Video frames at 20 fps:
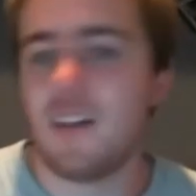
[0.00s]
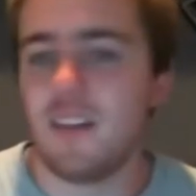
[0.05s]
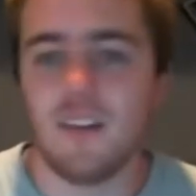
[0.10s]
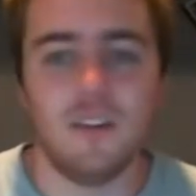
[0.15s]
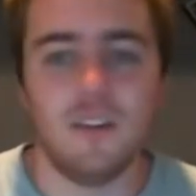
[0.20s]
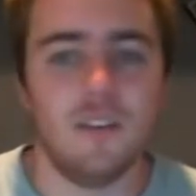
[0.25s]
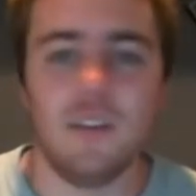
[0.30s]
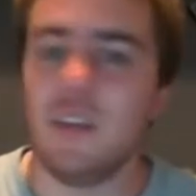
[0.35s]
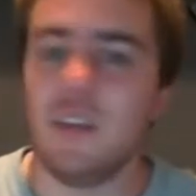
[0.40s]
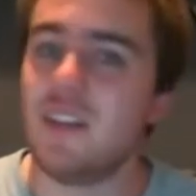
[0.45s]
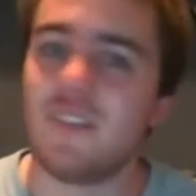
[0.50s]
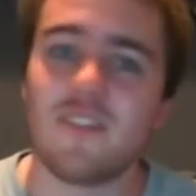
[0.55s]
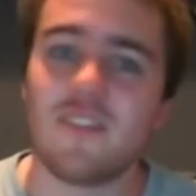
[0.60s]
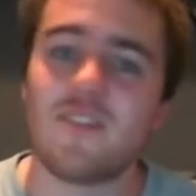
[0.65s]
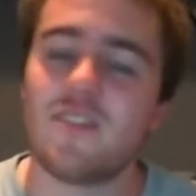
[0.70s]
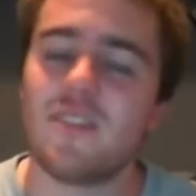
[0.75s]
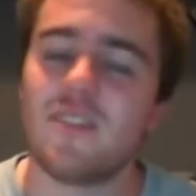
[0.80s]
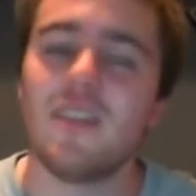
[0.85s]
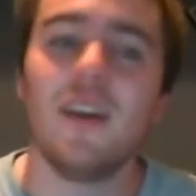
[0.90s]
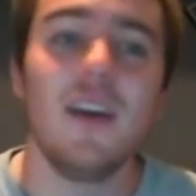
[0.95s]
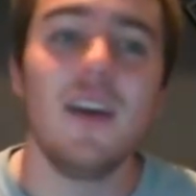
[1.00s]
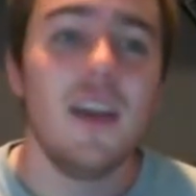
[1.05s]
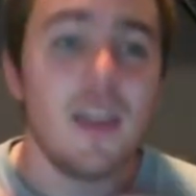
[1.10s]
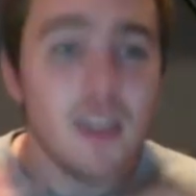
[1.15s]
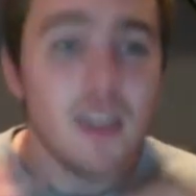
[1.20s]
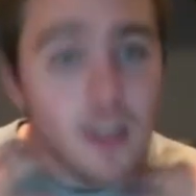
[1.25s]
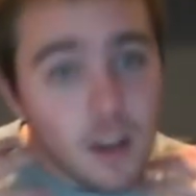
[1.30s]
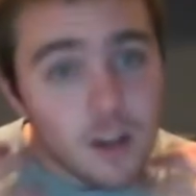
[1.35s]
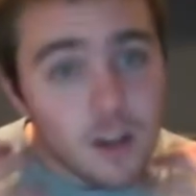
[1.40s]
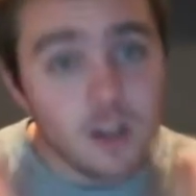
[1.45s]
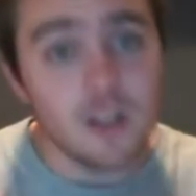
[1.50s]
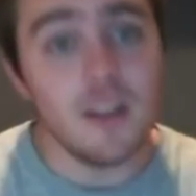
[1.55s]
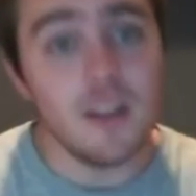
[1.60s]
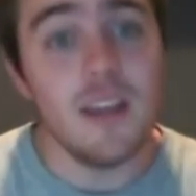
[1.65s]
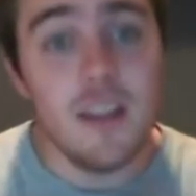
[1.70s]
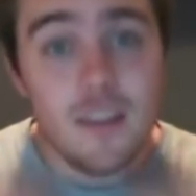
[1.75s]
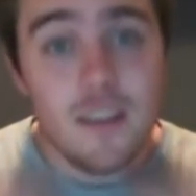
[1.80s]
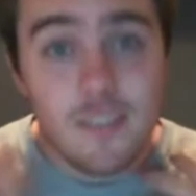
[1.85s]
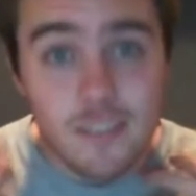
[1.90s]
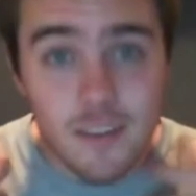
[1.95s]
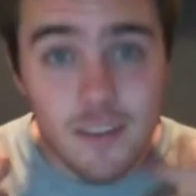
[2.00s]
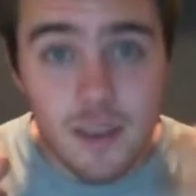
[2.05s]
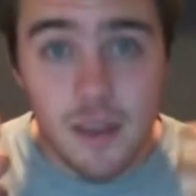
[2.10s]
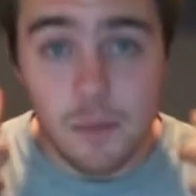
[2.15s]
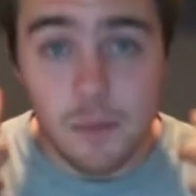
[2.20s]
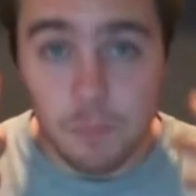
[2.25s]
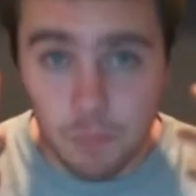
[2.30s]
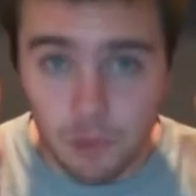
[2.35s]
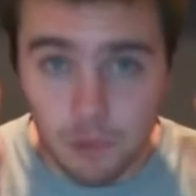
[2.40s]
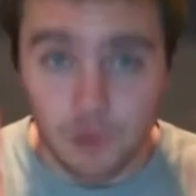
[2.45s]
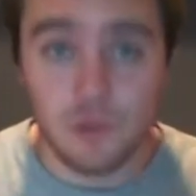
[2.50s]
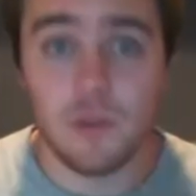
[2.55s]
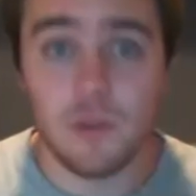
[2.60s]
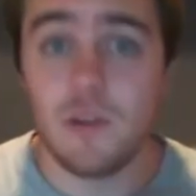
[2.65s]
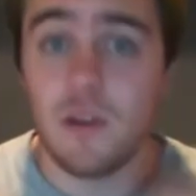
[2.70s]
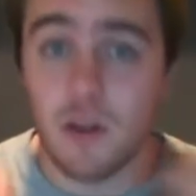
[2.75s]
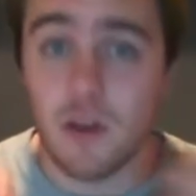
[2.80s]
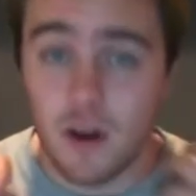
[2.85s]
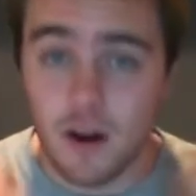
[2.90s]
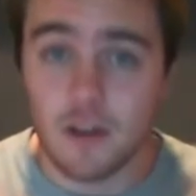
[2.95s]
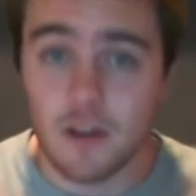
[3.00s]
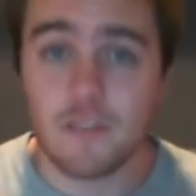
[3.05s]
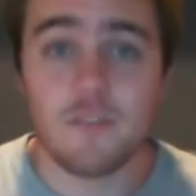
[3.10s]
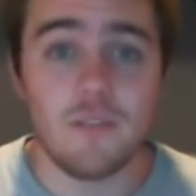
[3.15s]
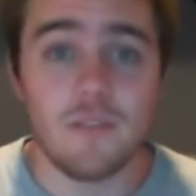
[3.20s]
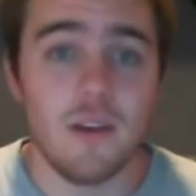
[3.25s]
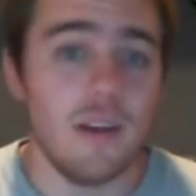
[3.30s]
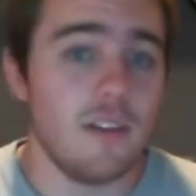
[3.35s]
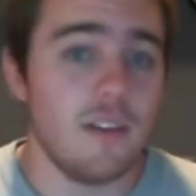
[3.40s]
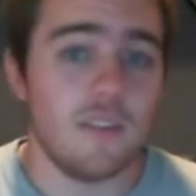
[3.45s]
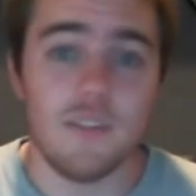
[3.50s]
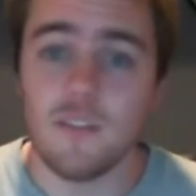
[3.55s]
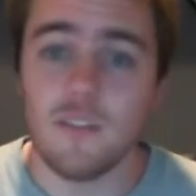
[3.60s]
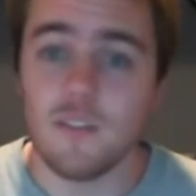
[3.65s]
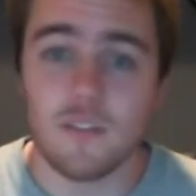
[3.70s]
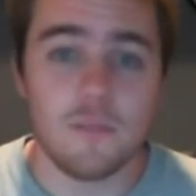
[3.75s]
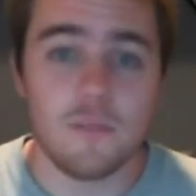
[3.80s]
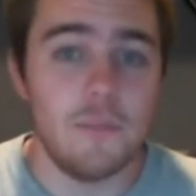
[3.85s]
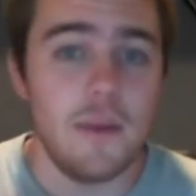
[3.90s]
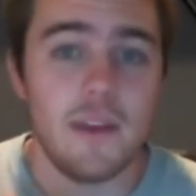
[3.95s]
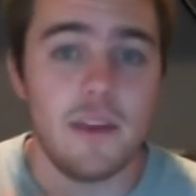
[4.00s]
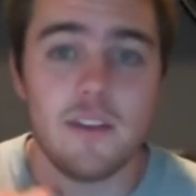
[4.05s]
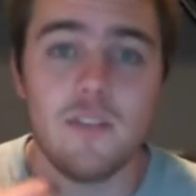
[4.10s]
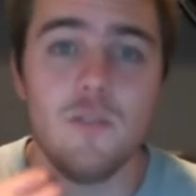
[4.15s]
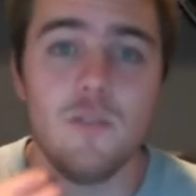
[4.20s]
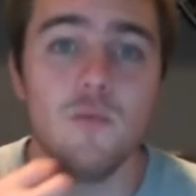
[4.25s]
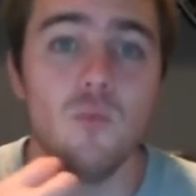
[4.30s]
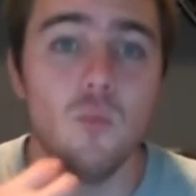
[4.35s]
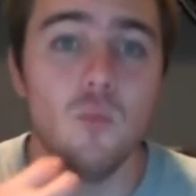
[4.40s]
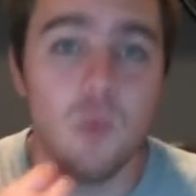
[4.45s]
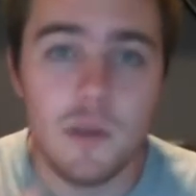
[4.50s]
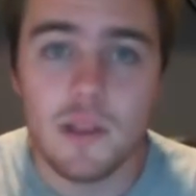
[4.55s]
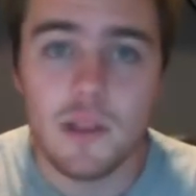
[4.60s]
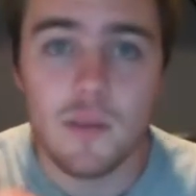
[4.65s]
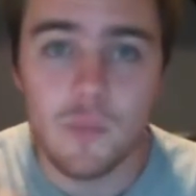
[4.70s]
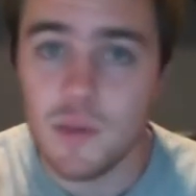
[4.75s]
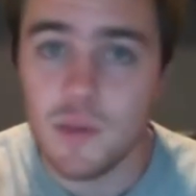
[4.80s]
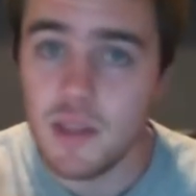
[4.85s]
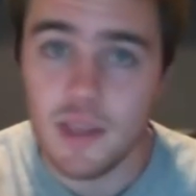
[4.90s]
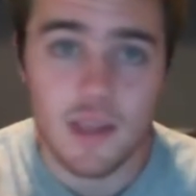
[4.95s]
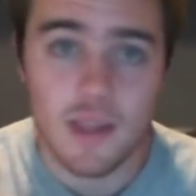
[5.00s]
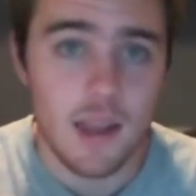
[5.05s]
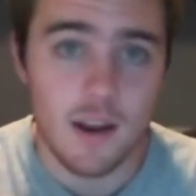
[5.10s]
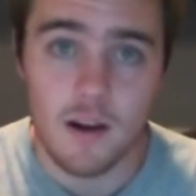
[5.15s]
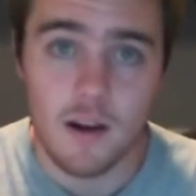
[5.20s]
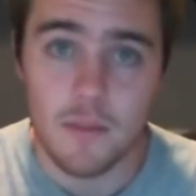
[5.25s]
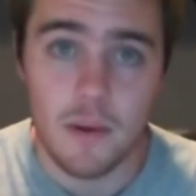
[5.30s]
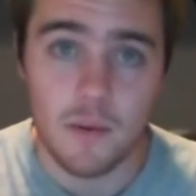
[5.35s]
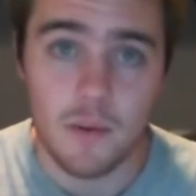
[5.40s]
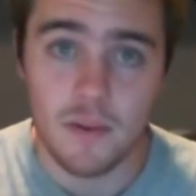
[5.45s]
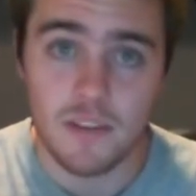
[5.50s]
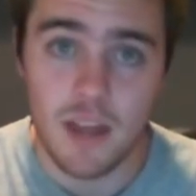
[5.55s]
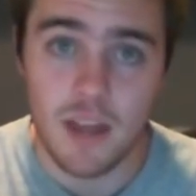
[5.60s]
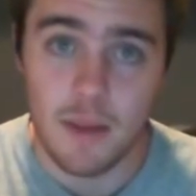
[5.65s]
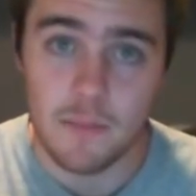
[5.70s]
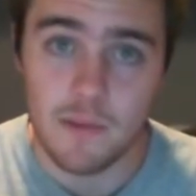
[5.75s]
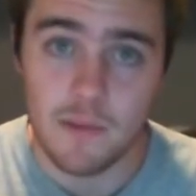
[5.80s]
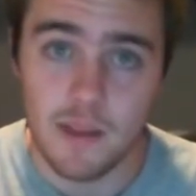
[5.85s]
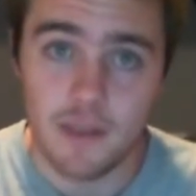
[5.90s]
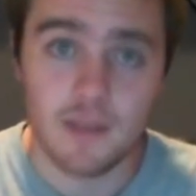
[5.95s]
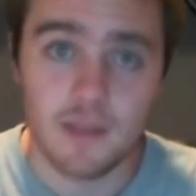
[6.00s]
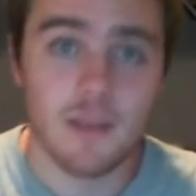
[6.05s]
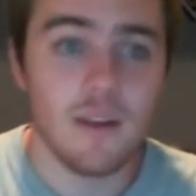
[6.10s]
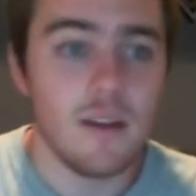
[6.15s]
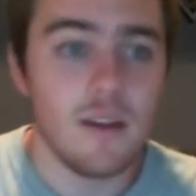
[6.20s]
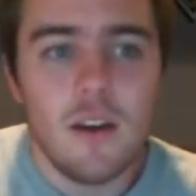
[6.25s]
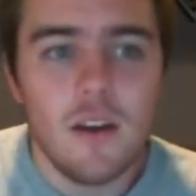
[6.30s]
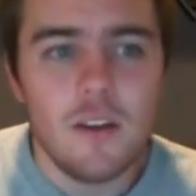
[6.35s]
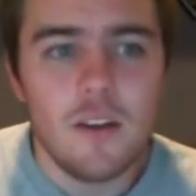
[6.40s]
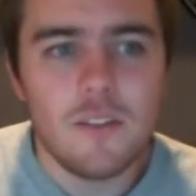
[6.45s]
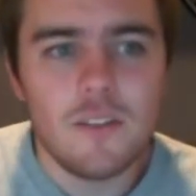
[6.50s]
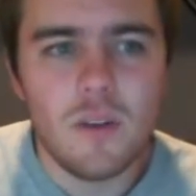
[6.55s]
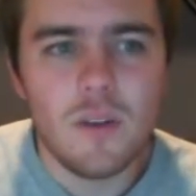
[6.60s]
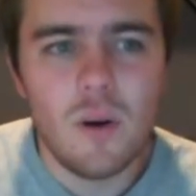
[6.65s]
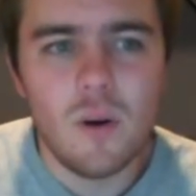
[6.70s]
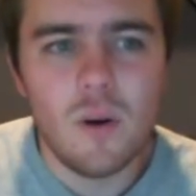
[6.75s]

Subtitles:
It could easily pull your heartstrings and just make you really, really care about what's happening. So